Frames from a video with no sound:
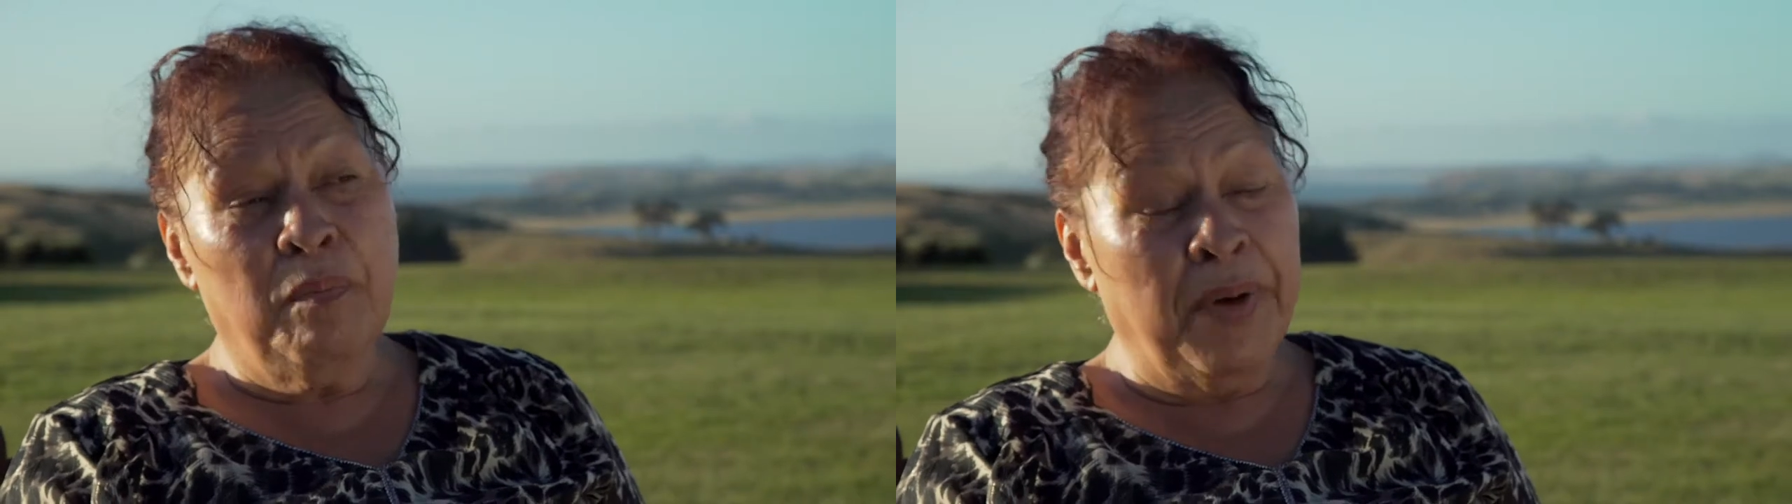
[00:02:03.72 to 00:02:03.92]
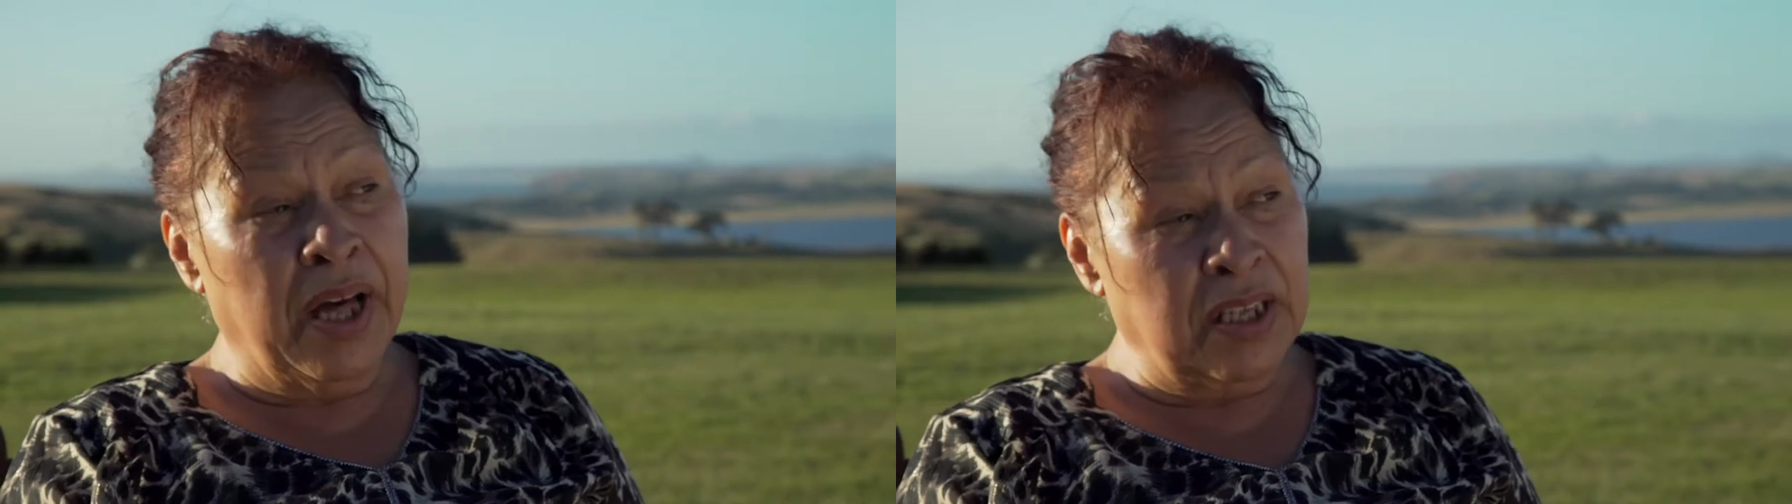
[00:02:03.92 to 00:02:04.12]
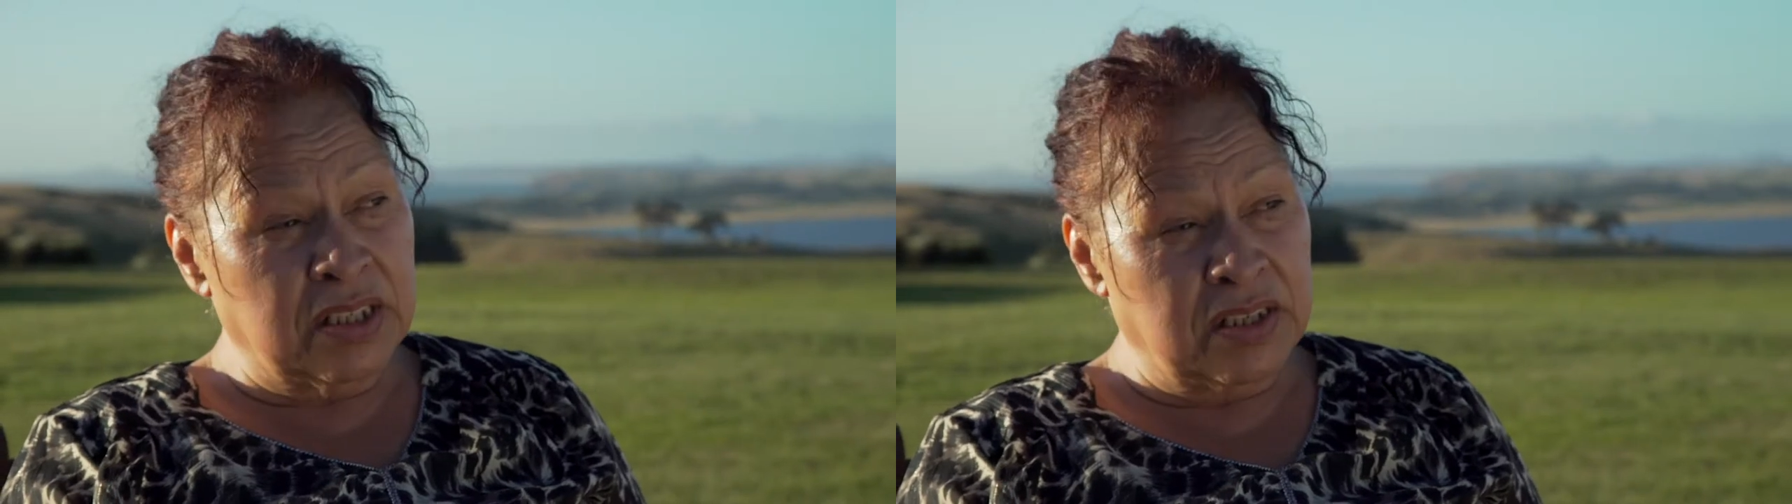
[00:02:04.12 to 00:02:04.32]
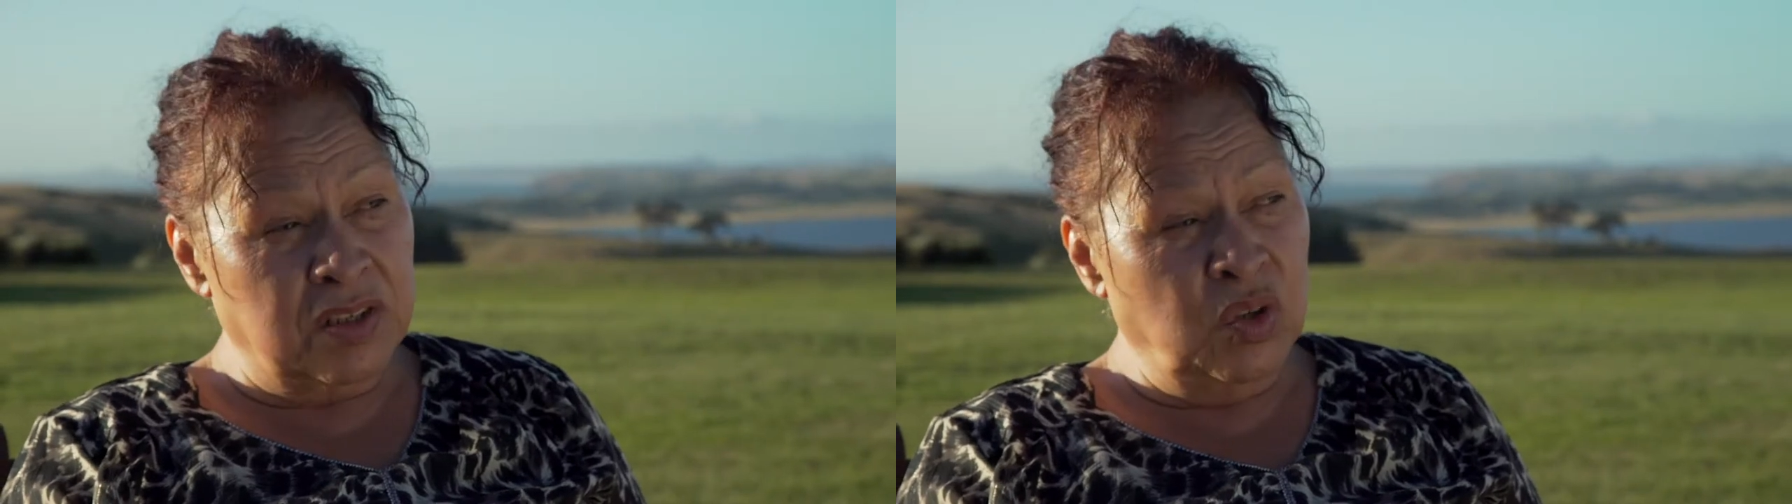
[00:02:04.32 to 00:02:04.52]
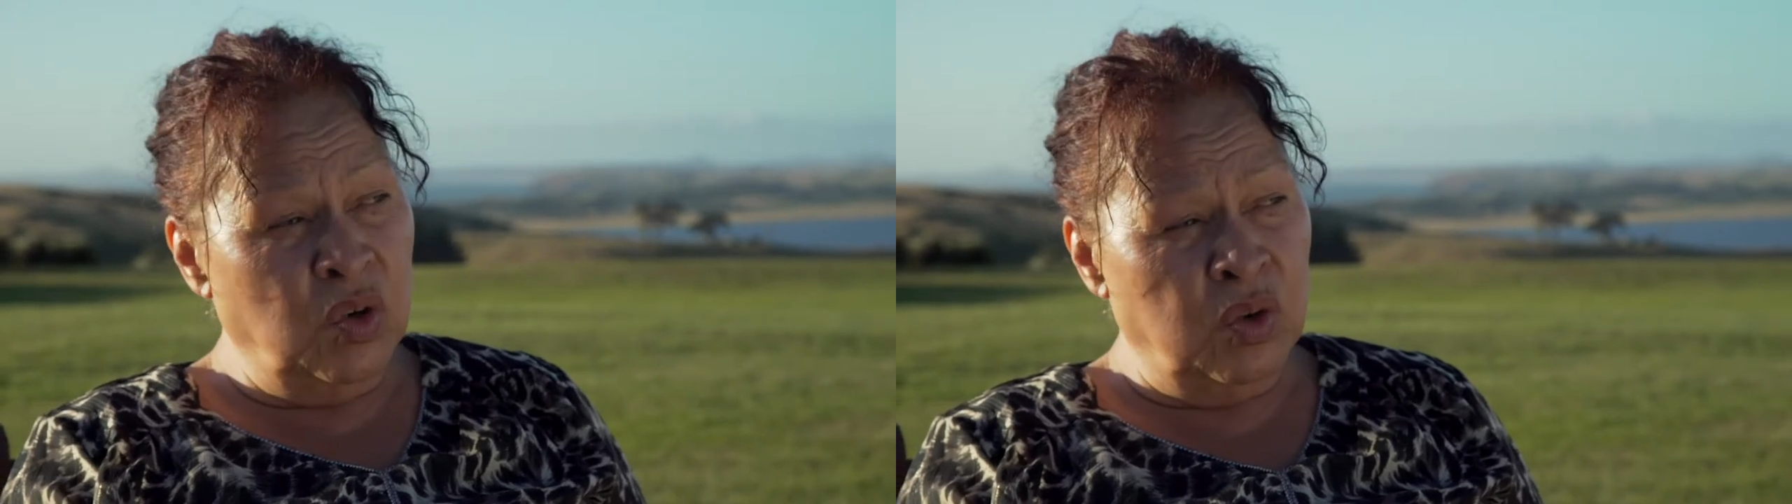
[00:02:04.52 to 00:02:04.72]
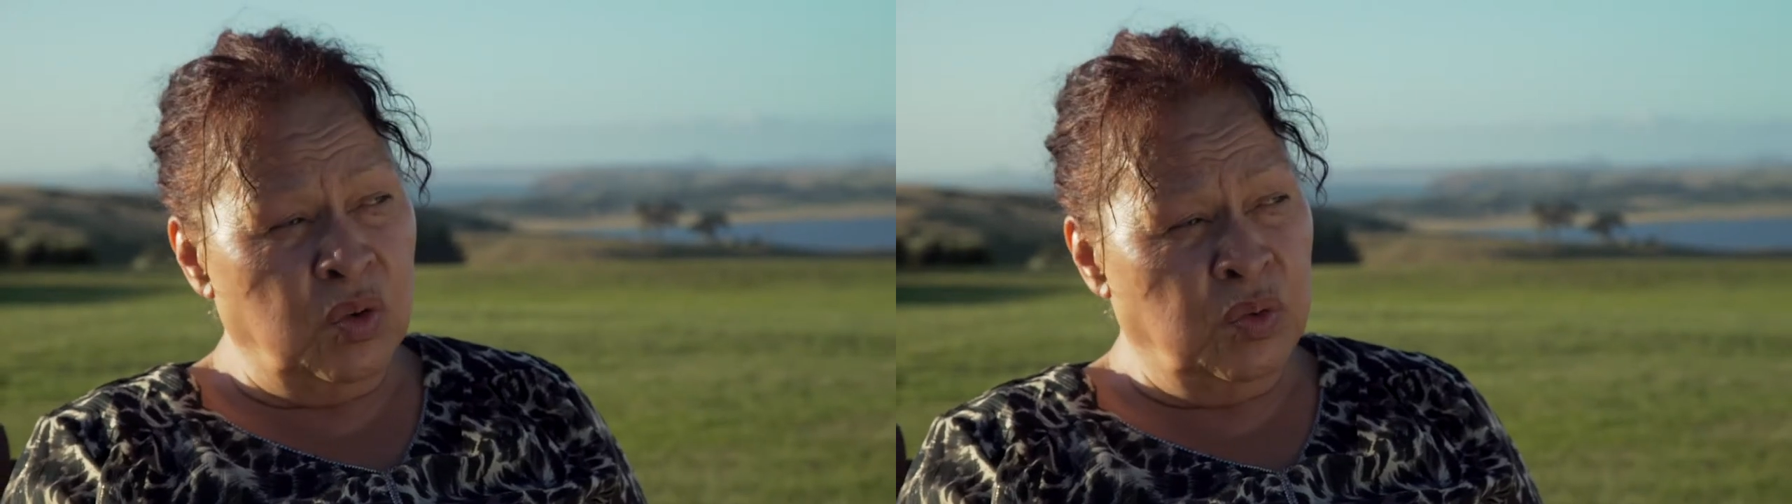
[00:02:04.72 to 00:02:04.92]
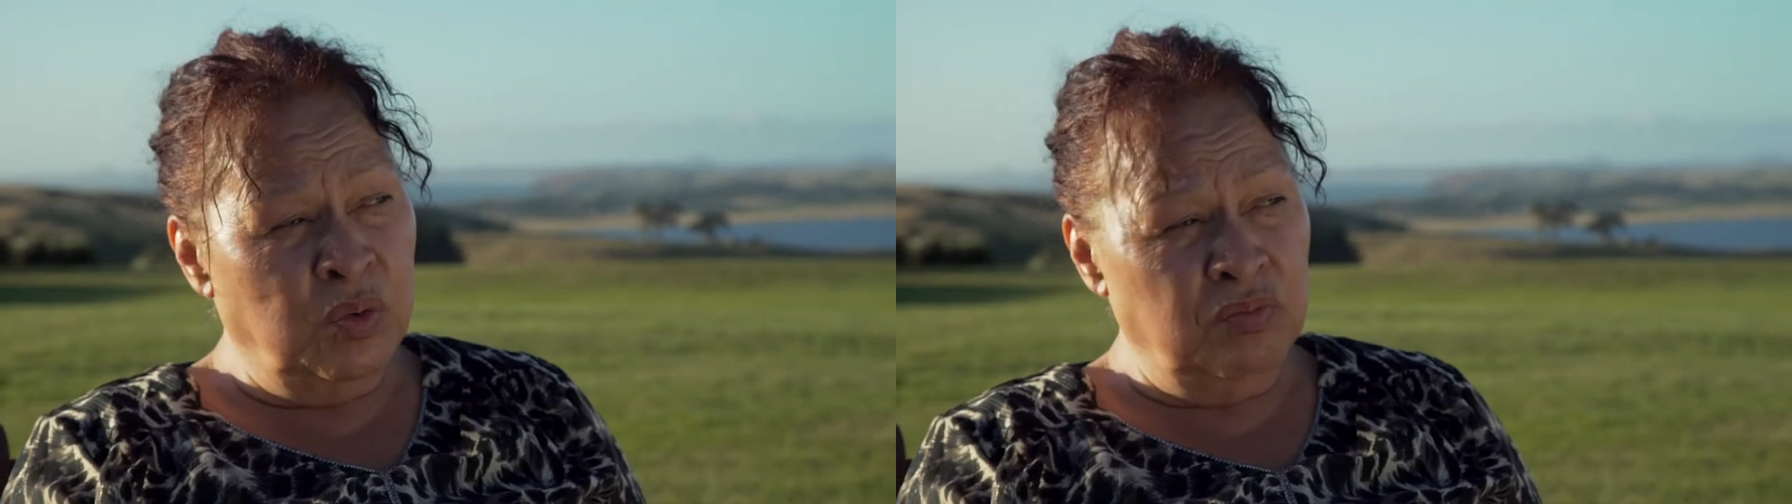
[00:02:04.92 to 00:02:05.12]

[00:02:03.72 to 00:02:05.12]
But, you know,